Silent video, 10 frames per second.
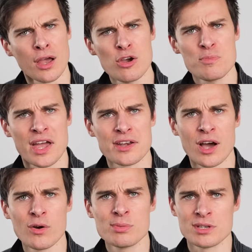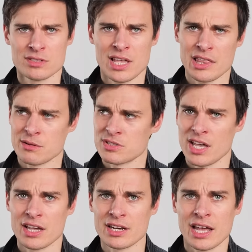Hope they know it, because now that I'm
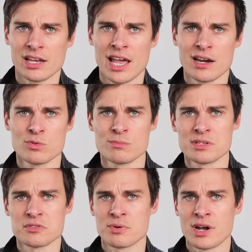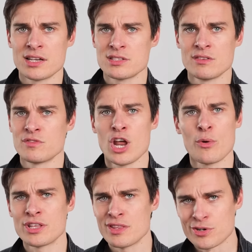saying it out loud, I wouldn't be surprised if no
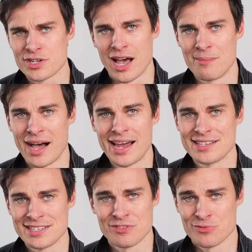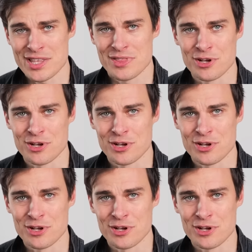one in their entire party's ever read the